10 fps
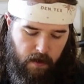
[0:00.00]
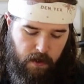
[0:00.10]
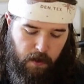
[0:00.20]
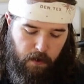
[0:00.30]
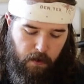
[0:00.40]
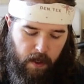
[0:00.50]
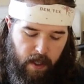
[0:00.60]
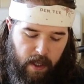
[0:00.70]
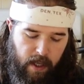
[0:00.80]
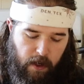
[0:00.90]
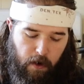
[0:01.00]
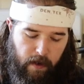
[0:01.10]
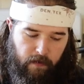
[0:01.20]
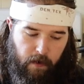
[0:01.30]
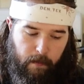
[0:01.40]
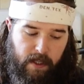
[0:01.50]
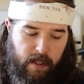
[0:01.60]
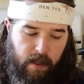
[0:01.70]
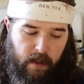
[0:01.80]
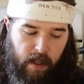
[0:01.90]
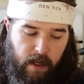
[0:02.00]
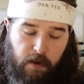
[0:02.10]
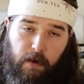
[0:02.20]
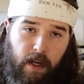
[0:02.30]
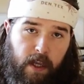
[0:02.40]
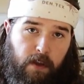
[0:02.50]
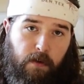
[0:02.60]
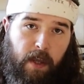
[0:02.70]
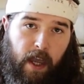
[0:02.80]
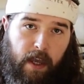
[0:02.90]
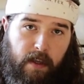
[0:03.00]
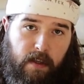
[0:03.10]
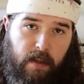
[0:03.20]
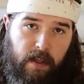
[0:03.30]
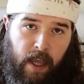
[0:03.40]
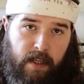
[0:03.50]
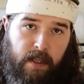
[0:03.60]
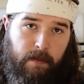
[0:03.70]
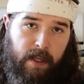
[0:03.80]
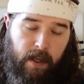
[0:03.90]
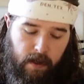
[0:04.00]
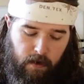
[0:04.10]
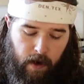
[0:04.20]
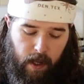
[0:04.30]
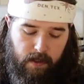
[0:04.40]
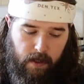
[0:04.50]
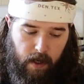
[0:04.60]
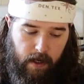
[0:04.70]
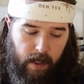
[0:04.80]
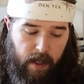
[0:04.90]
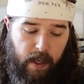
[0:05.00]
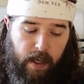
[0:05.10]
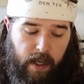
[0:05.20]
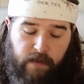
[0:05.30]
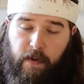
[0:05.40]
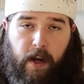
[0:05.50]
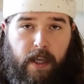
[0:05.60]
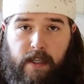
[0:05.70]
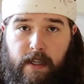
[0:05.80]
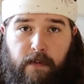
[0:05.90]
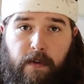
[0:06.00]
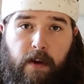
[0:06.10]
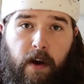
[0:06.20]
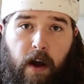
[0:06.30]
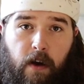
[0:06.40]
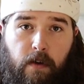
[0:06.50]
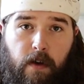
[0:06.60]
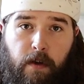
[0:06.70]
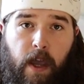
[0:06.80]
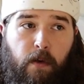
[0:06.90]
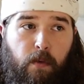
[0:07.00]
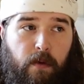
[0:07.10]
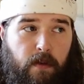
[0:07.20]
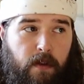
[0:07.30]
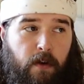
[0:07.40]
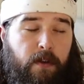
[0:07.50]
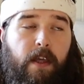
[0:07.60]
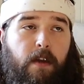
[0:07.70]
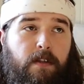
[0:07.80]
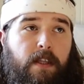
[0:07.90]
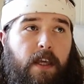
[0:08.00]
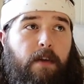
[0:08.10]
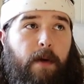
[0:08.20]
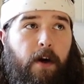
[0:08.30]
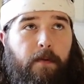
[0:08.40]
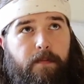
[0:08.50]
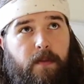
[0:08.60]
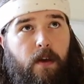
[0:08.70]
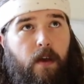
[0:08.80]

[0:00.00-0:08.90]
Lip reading: to, you know, if you're missing an ingredient, you can't seem to get your hands on it, it's very easy to figure out, okay, or to think about